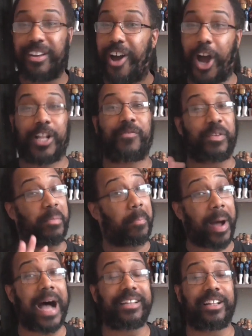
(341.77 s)
I loved it. My
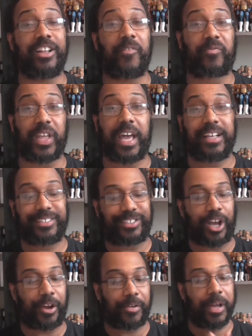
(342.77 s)
partner loved it.
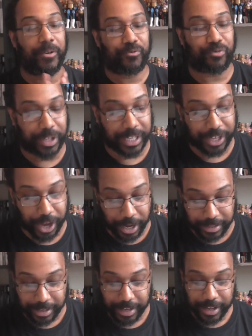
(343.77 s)
So it was really good.